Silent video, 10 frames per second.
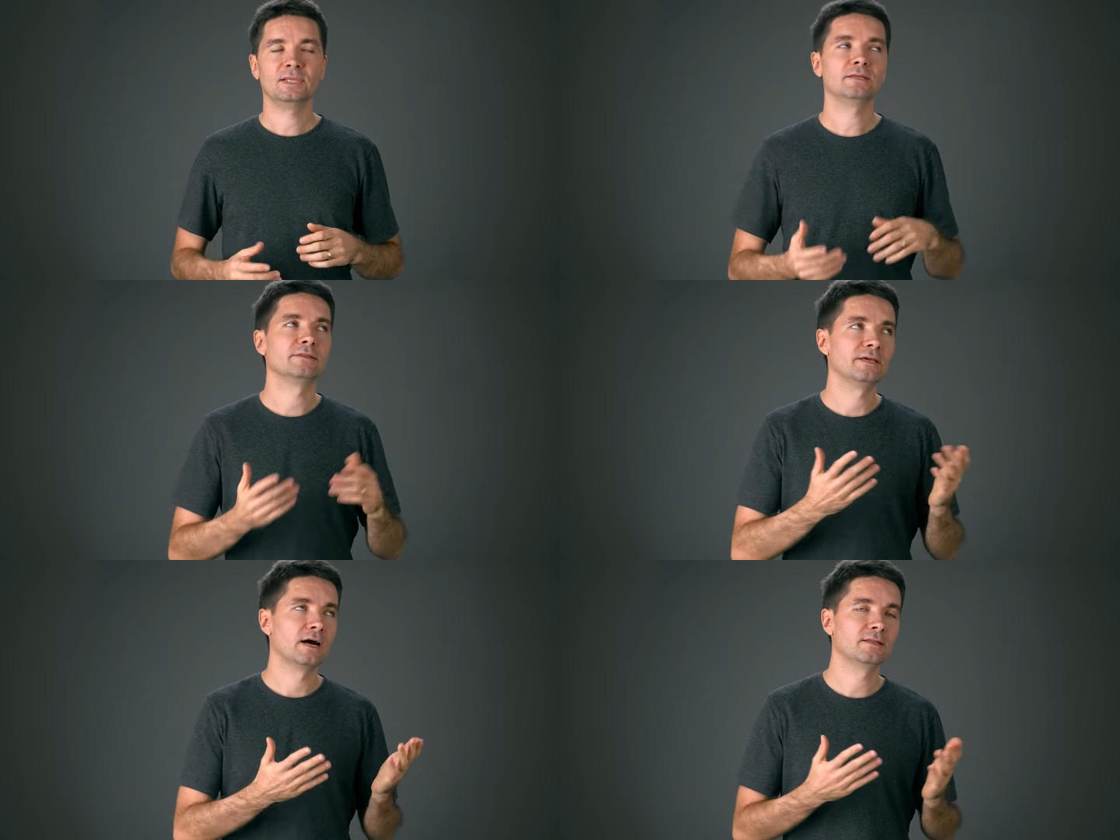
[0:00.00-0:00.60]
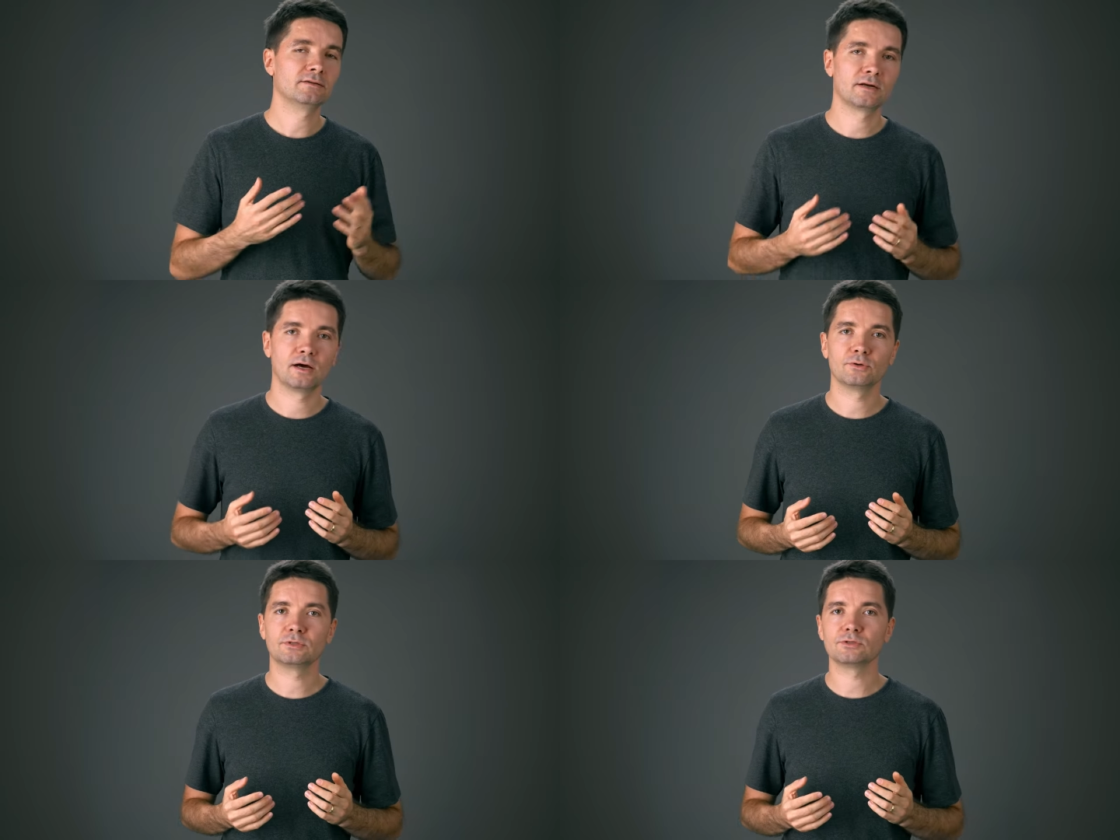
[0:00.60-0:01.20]
the other
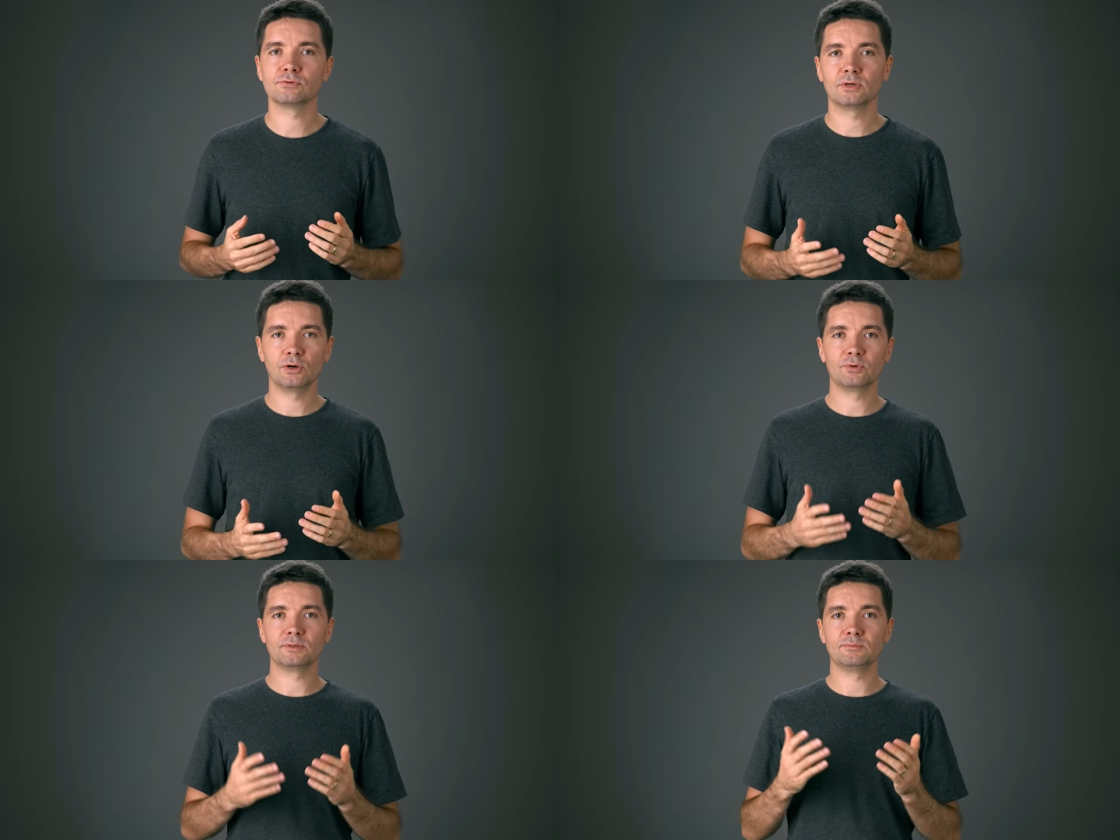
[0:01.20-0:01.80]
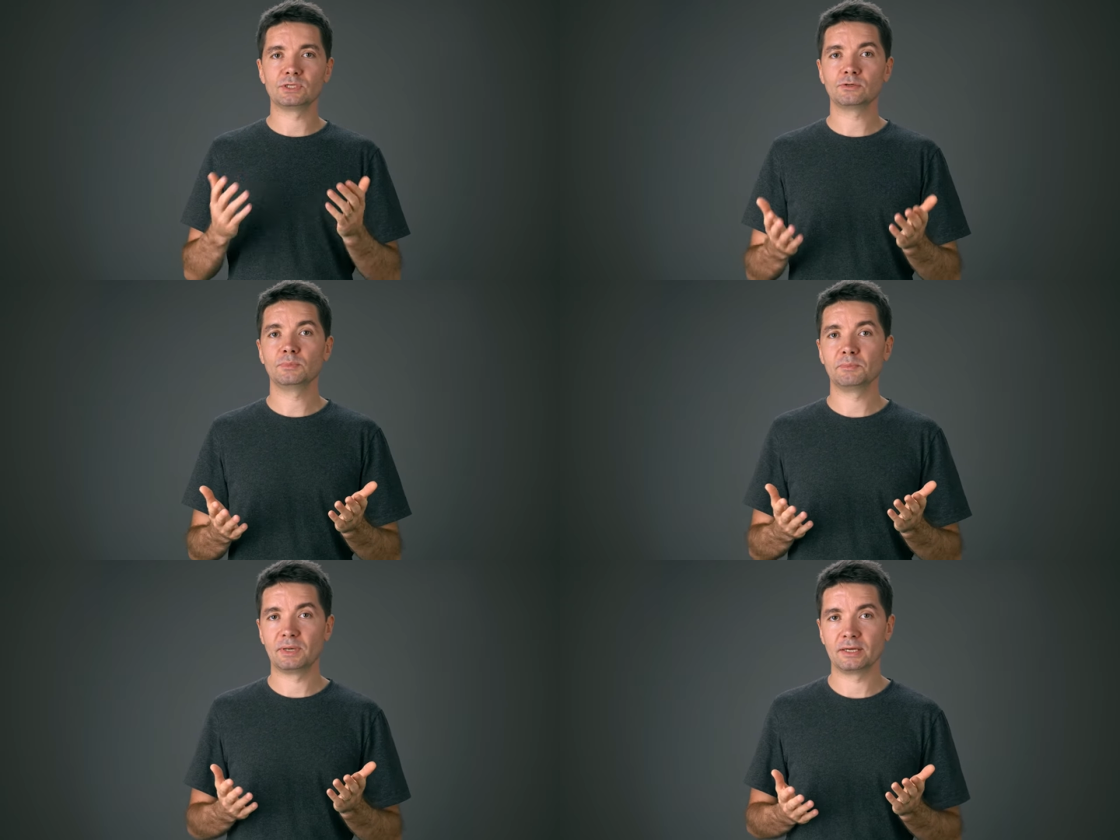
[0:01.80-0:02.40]
route is to go with
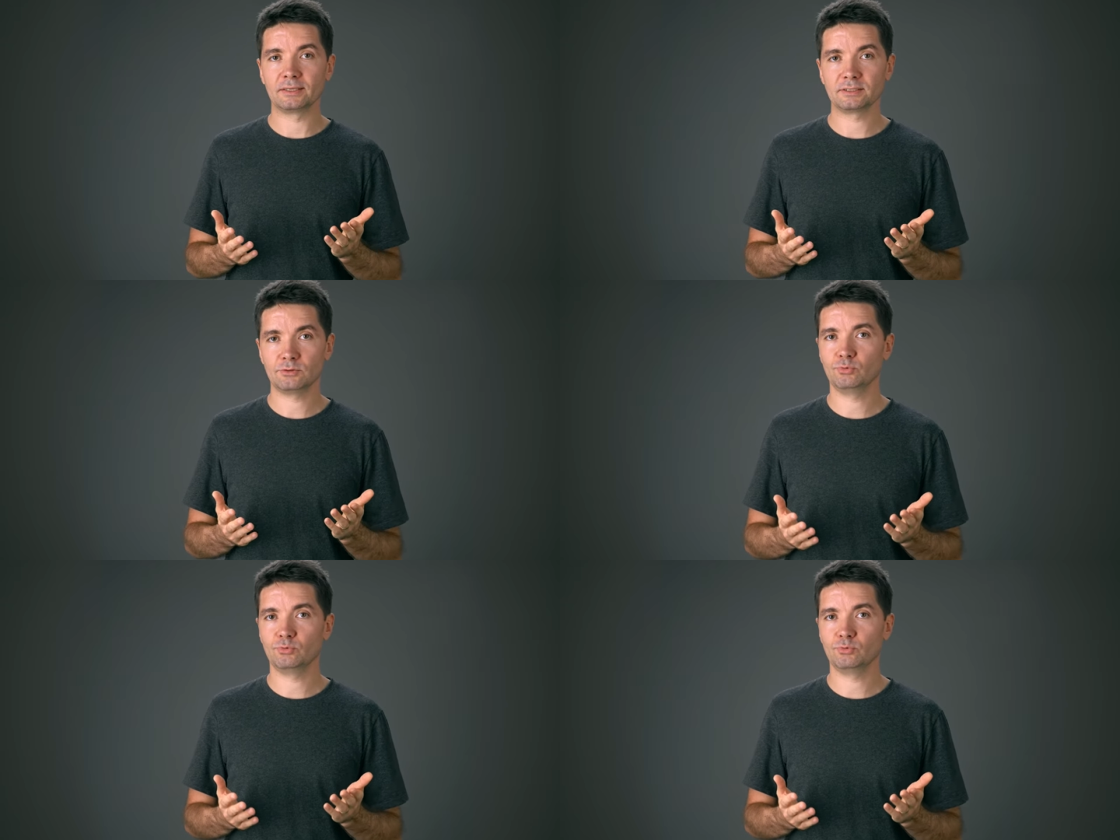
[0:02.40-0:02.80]
Misumi bearings,